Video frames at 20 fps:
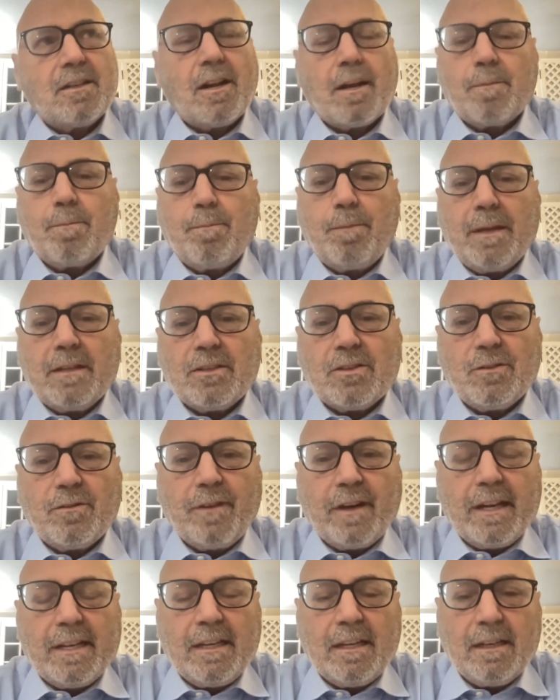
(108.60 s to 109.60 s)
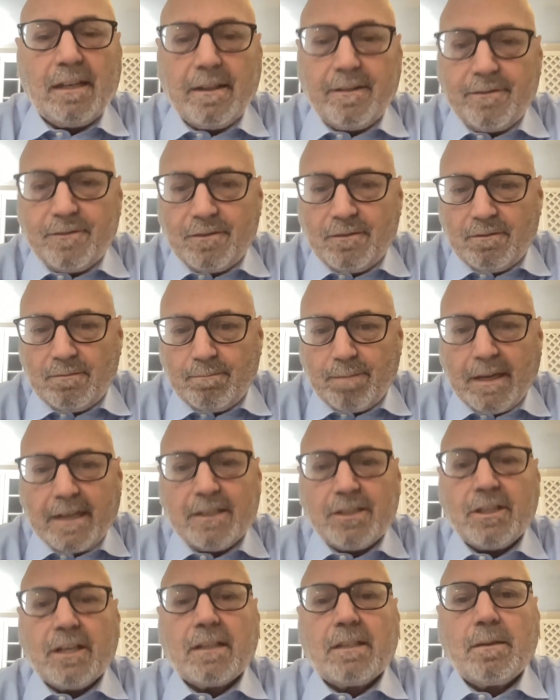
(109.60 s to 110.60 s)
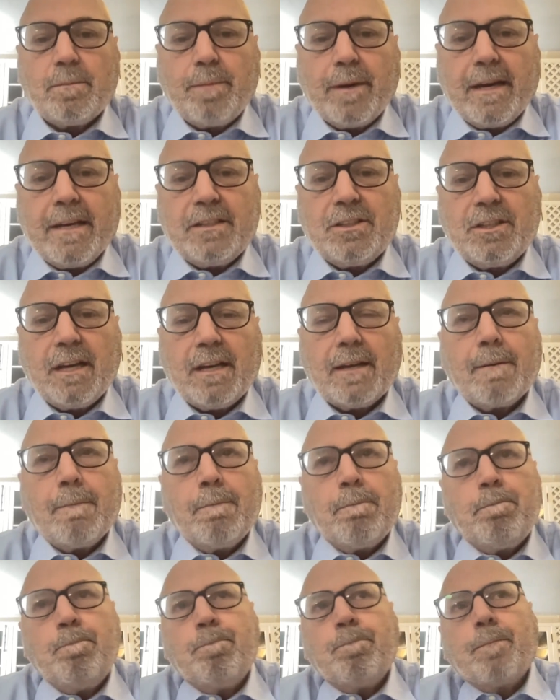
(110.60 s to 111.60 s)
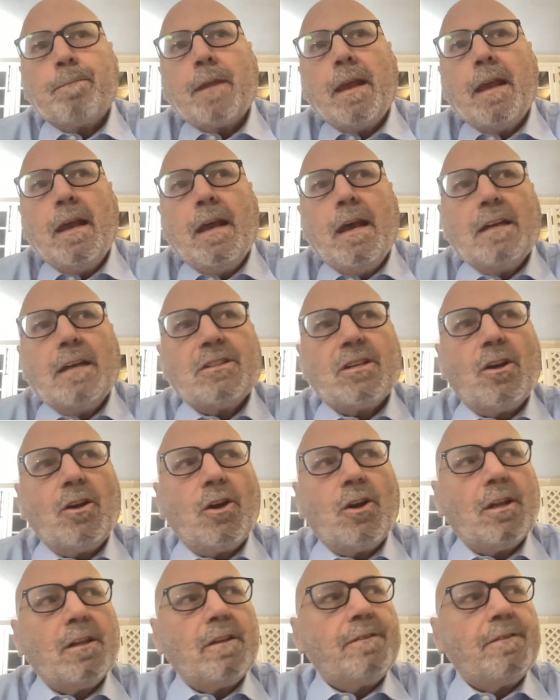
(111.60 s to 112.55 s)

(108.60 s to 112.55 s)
like Pennsylvania live paycheck to paycheck. So a lot